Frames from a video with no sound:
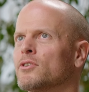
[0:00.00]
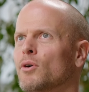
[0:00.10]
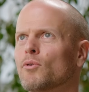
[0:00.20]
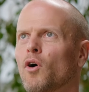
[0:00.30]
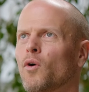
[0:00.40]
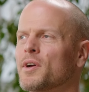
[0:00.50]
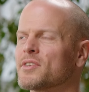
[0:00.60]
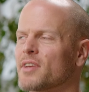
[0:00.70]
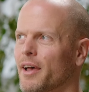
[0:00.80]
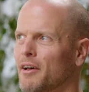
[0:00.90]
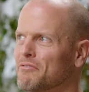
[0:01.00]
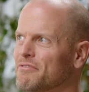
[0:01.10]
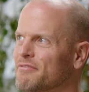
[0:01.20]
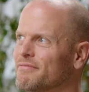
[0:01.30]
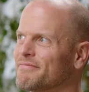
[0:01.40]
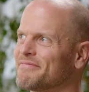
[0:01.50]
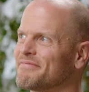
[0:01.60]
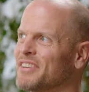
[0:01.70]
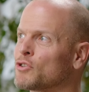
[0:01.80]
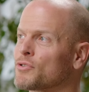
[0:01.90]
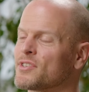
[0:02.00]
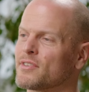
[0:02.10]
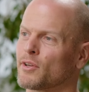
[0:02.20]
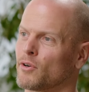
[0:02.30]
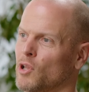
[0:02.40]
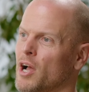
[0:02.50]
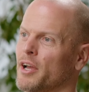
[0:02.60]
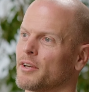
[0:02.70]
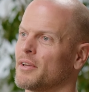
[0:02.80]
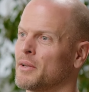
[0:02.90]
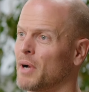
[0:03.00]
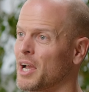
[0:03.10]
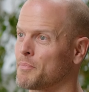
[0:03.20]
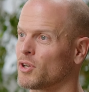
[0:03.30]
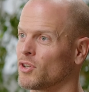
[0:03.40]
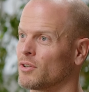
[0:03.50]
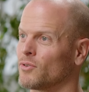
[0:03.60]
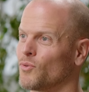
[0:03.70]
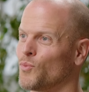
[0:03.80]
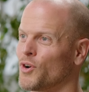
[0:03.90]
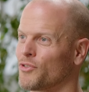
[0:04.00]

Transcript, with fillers: don't always have interests that are aligned, in my opinion,